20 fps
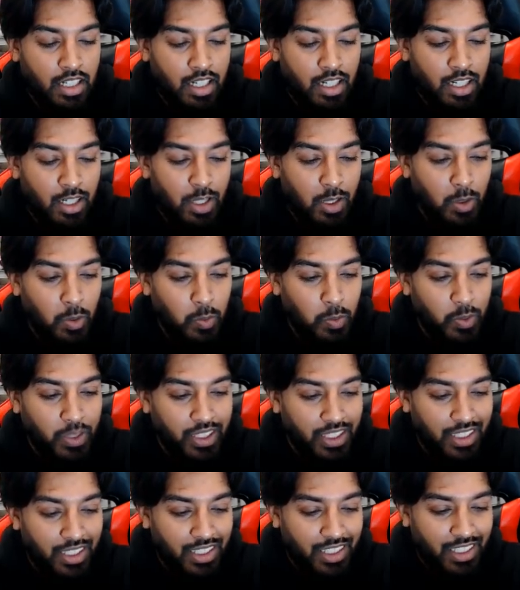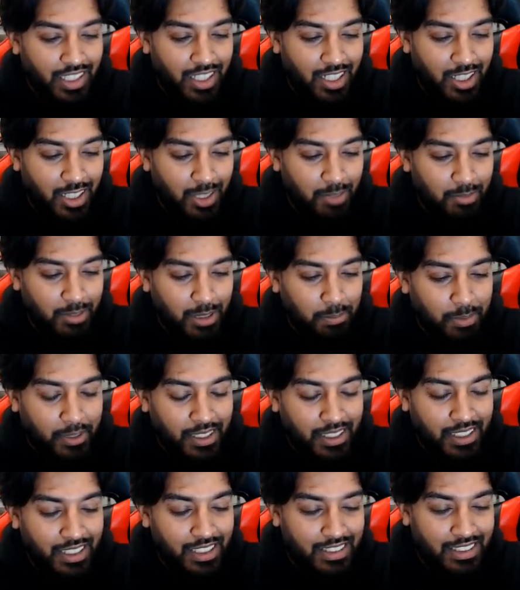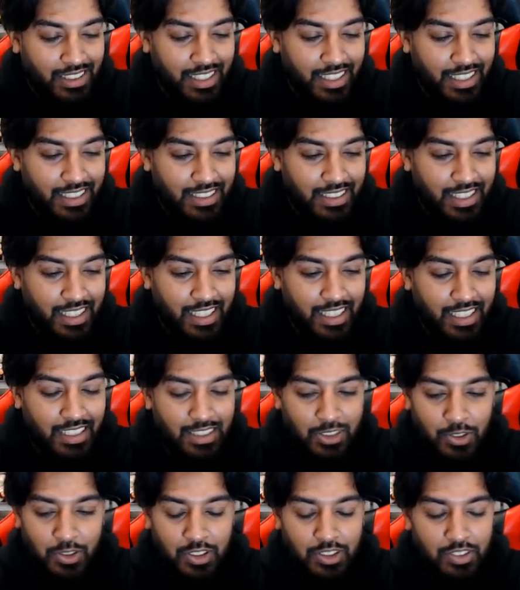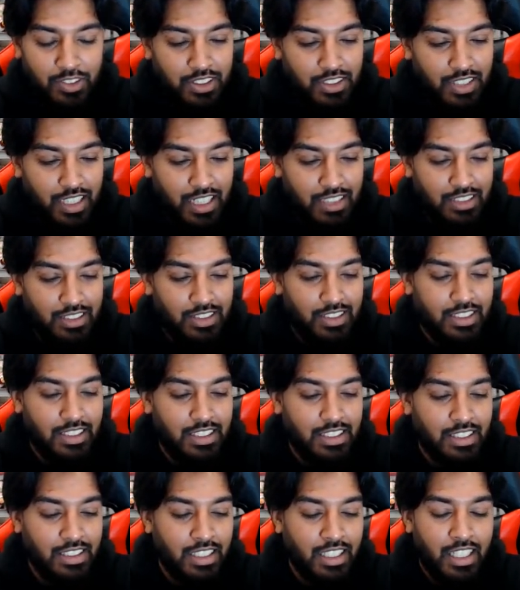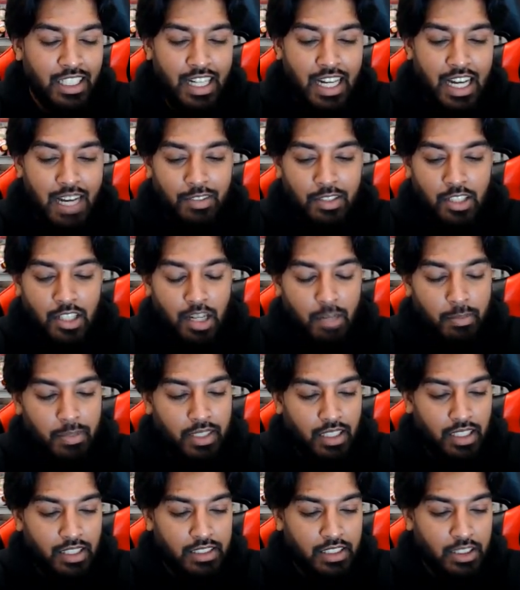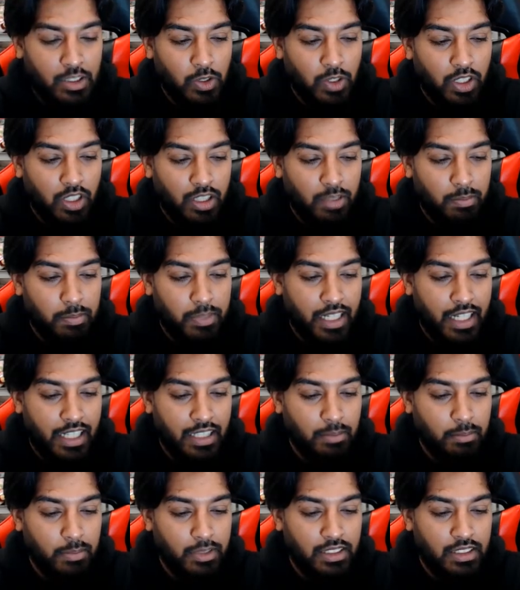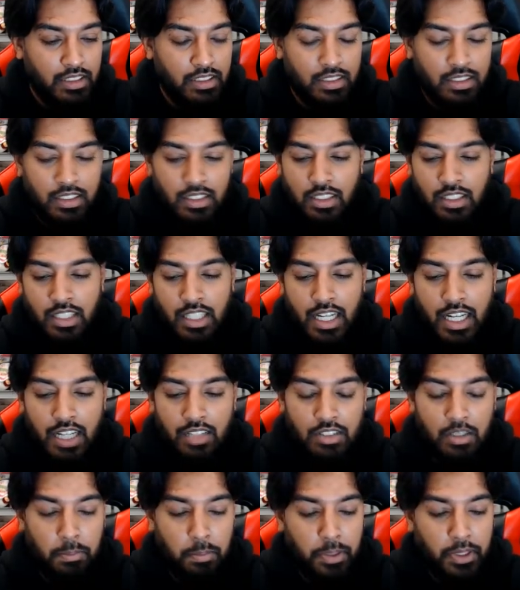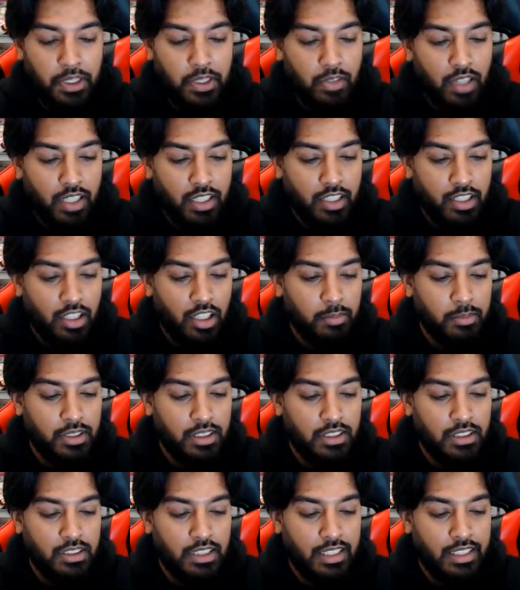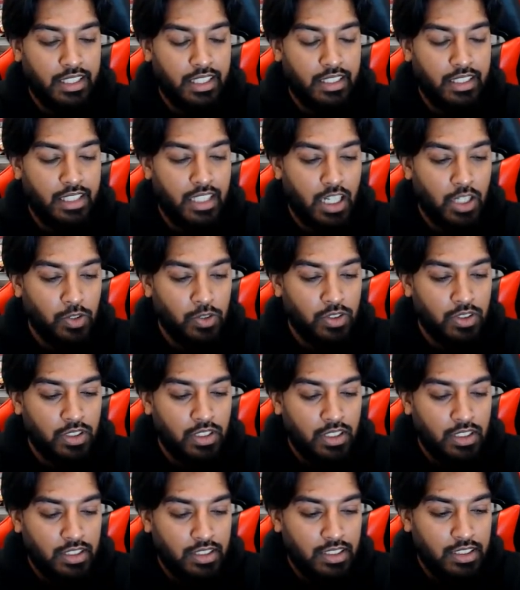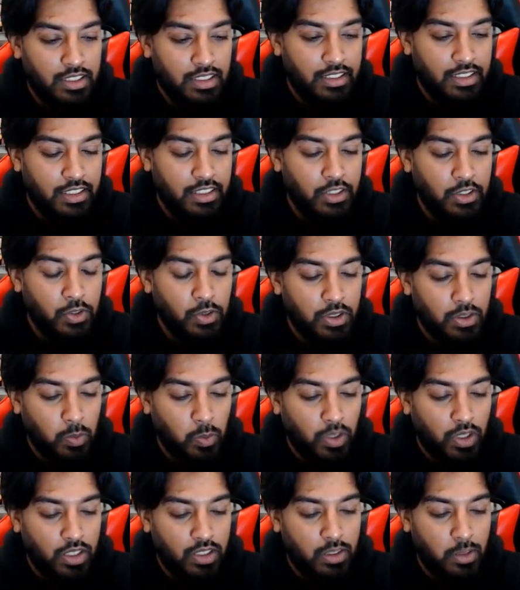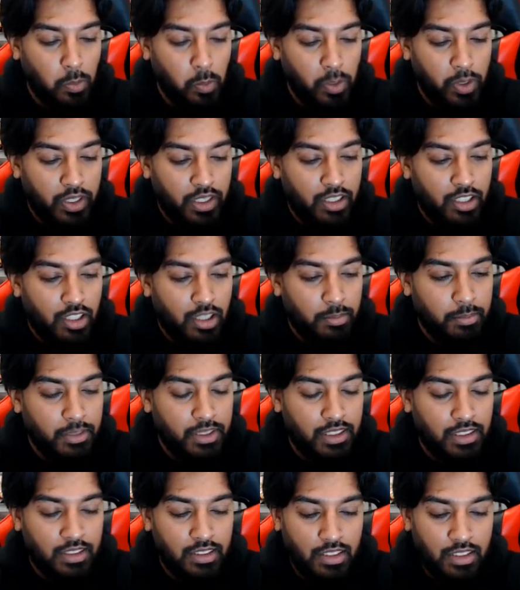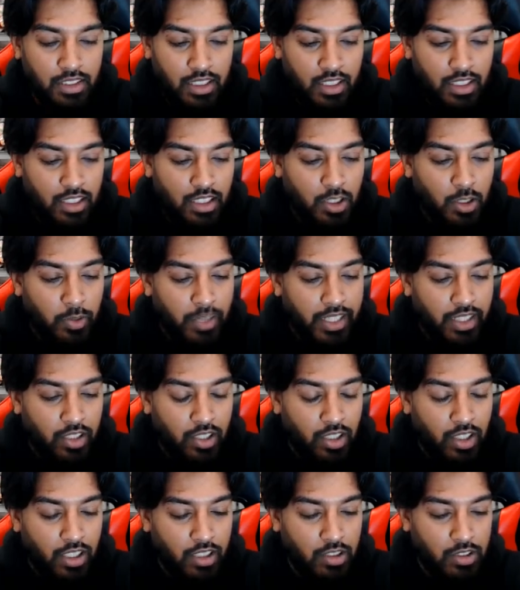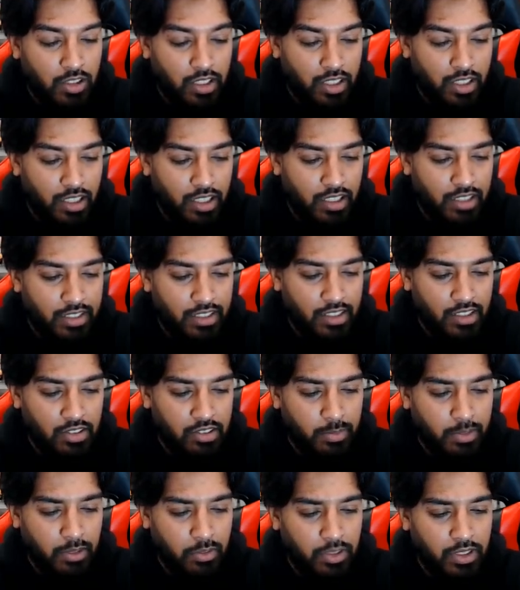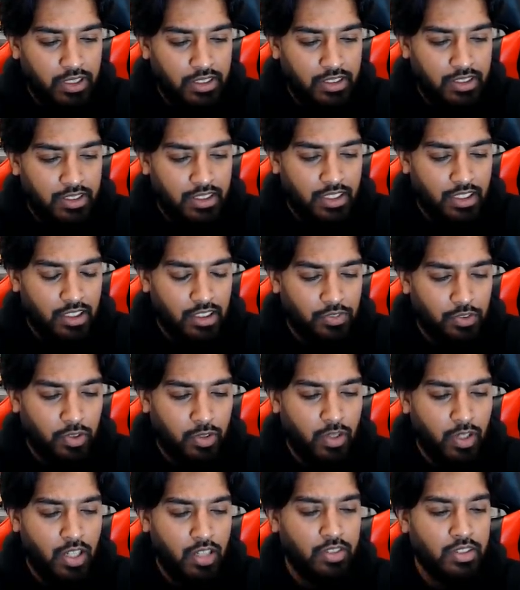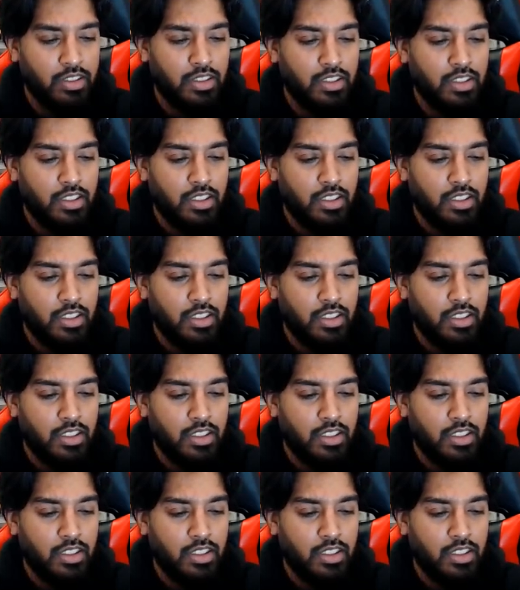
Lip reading: a winner Nami PSA 10. So you see, as you see, I have a Nami collection going on behind me. I have some pre-Rata Namis, and then now this is the newest one, the winner Nami. Great card. I think there's been a recent sales for around